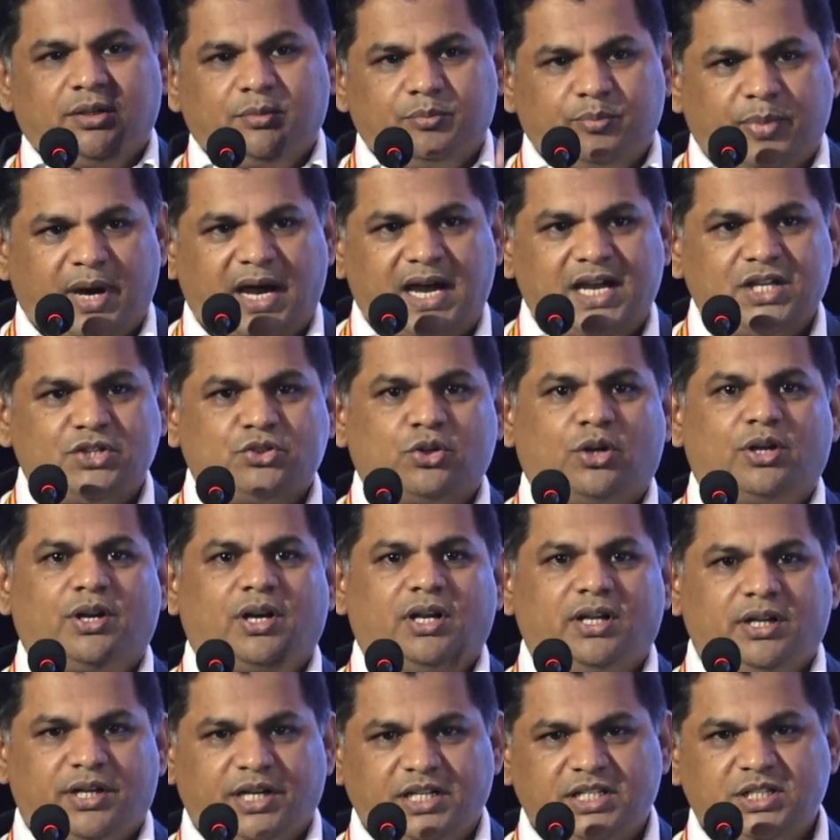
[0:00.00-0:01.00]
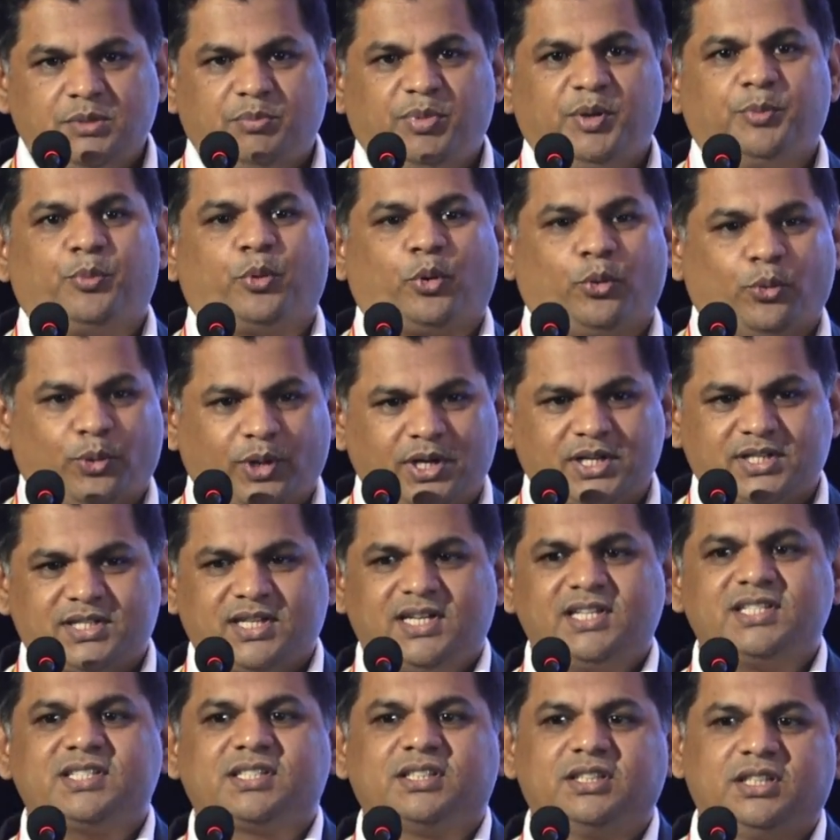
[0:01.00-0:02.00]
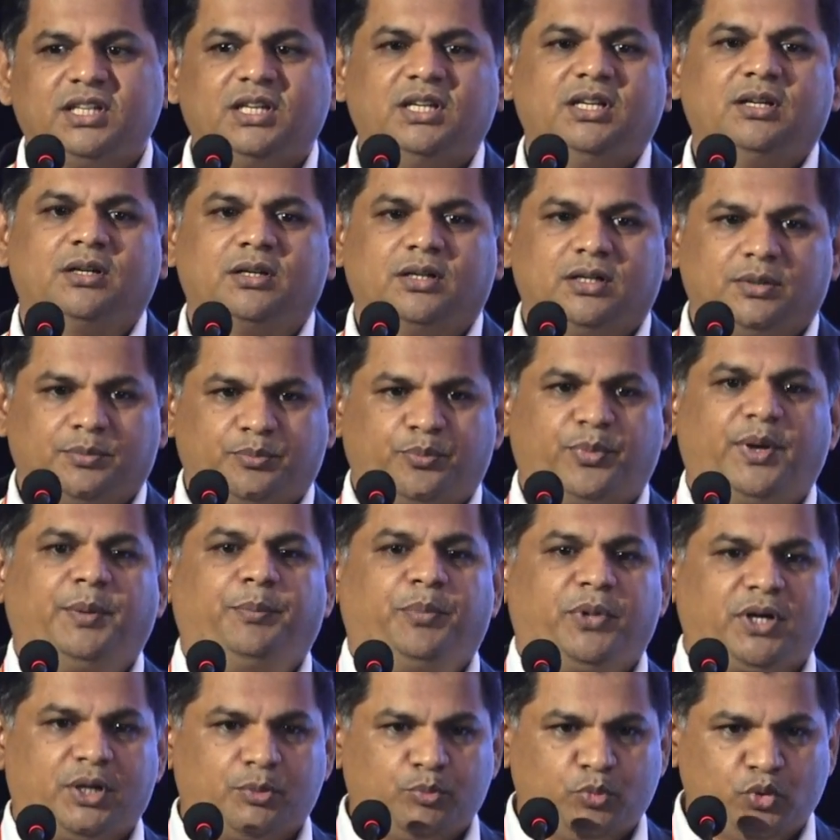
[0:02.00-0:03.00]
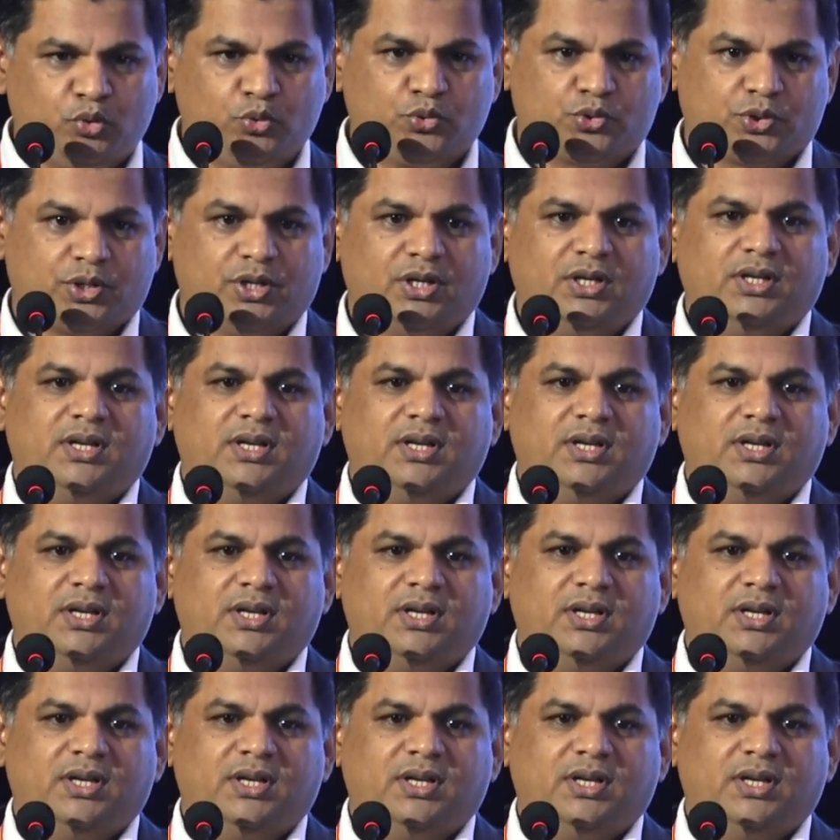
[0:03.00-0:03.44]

batch or recipe progresses, the paper moves,